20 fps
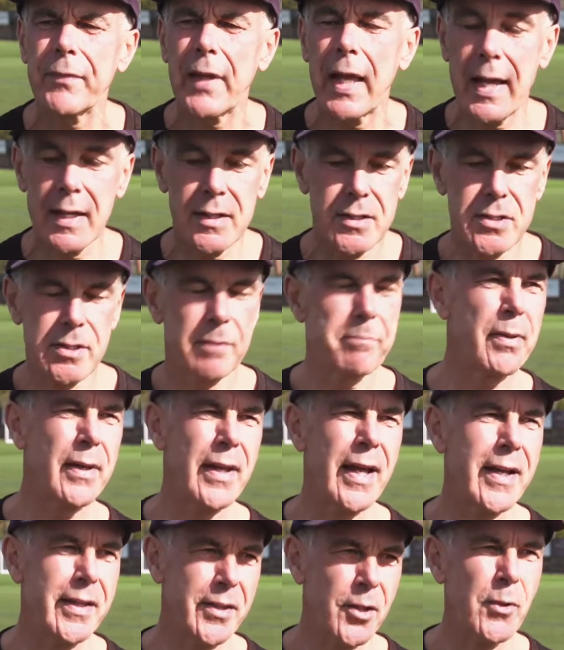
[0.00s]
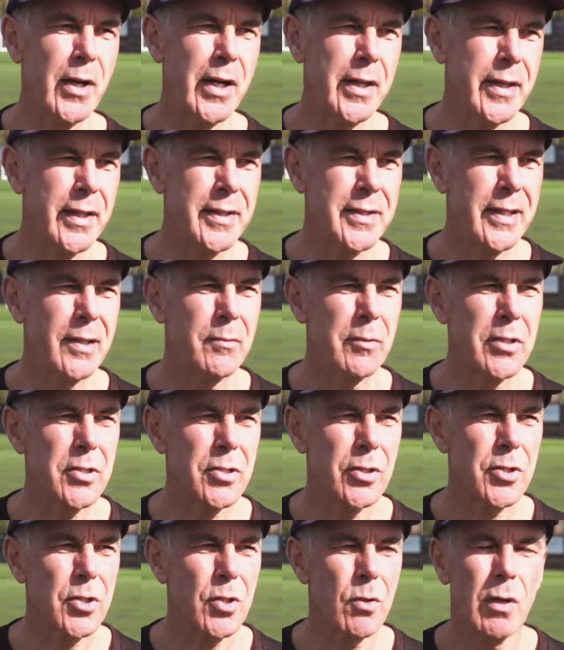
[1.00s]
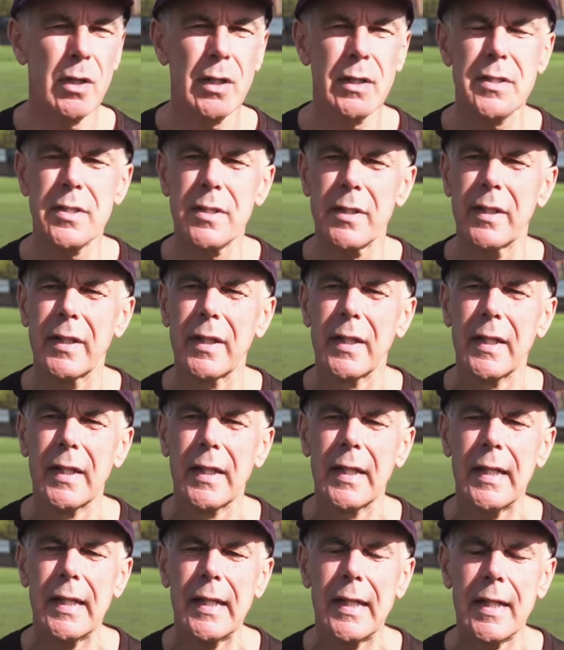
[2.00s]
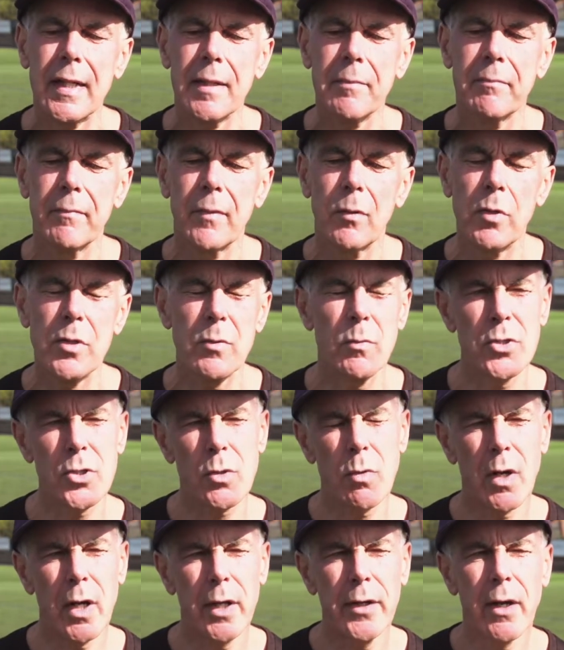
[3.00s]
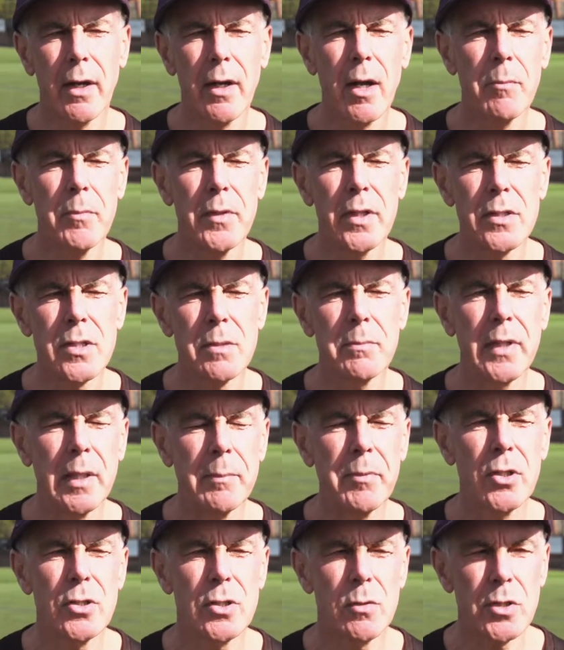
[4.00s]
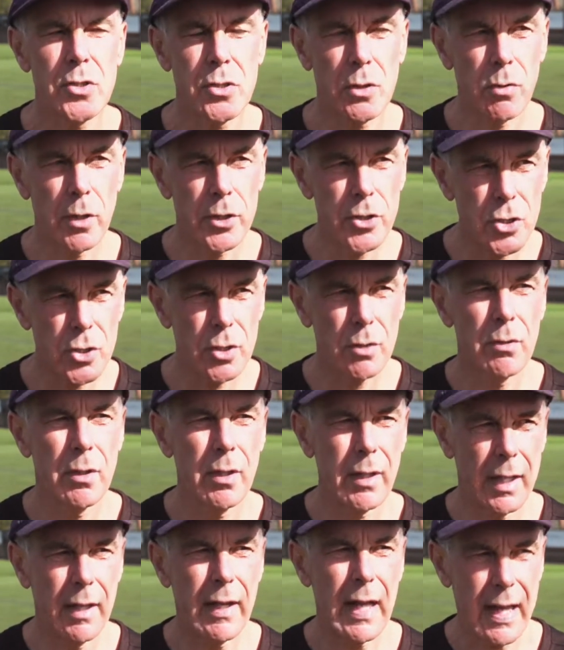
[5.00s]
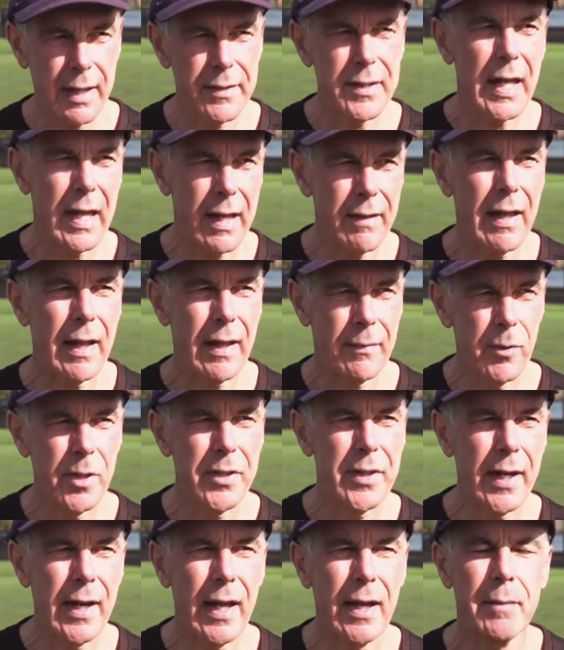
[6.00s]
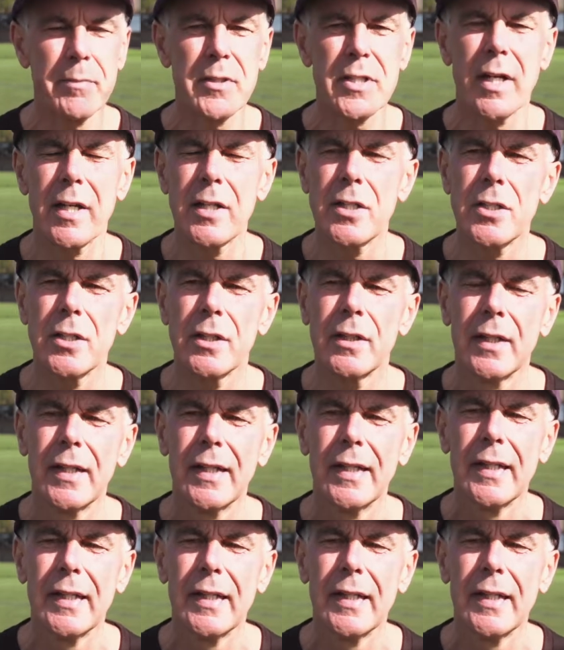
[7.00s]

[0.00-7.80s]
and to play the way they did with such quality, was quite an eye-opener to me, because I wasn't quite sure with that adaptation.